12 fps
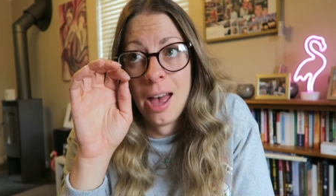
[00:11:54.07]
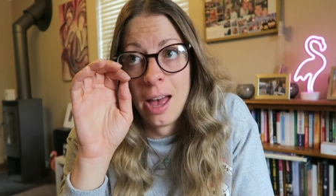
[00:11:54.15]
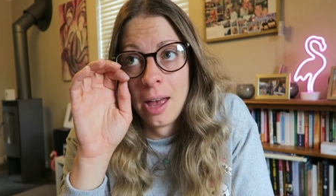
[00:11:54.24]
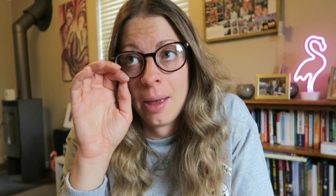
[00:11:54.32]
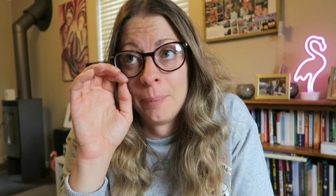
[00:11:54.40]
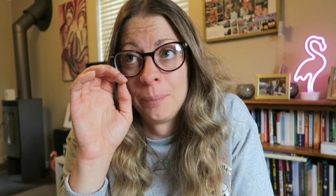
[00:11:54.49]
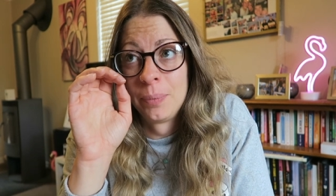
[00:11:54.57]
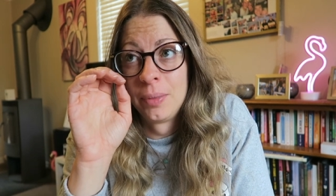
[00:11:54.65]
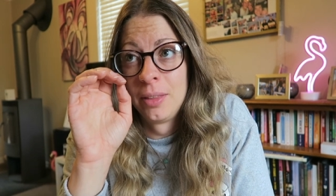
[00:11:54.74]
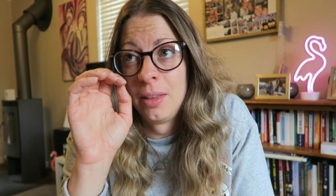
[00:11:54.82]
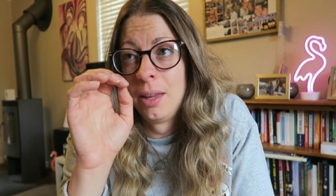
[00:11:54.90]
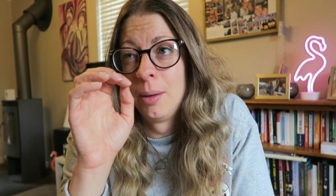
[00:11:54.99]

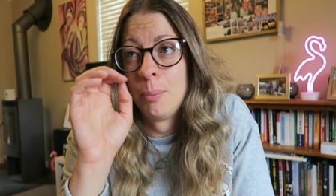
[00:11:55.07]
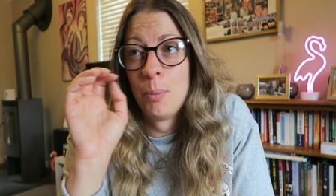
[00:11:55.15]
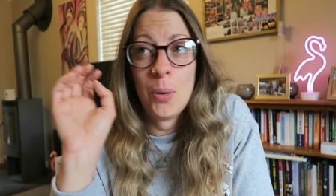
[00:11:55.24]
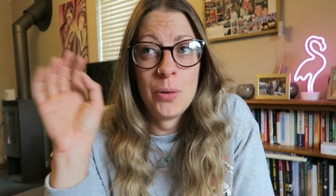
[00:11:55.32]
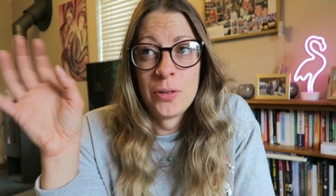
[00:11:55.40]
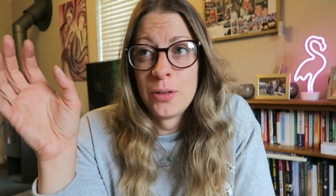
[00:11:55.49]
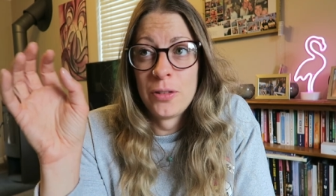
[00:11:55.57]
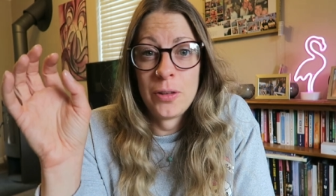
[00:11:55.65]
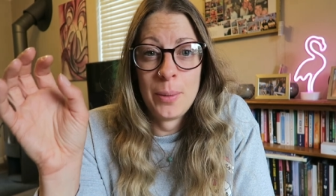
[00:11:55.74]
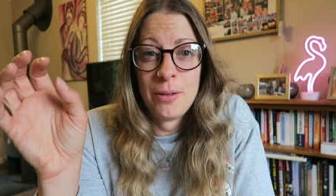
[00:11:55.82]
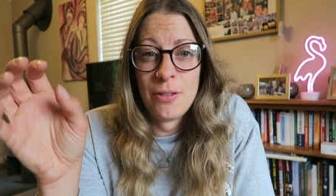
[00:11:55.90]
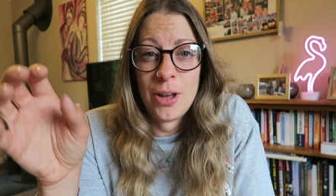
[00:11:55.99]
Um, Morrison's is a
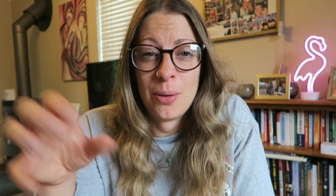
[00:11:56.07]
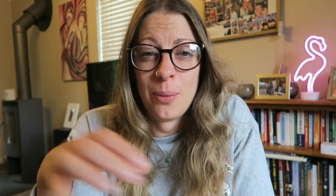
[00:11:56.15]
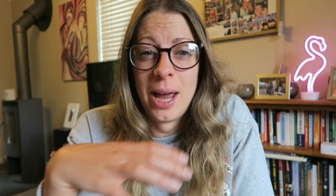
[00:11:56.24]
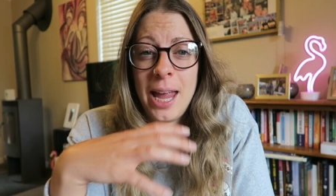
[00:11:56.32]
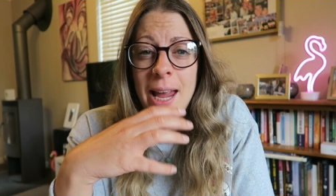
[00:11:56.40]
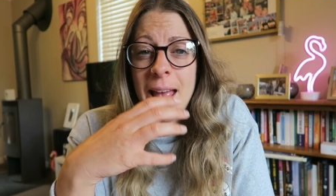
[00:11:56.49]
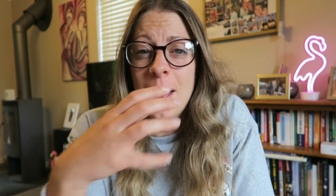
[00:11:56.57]
bit further away.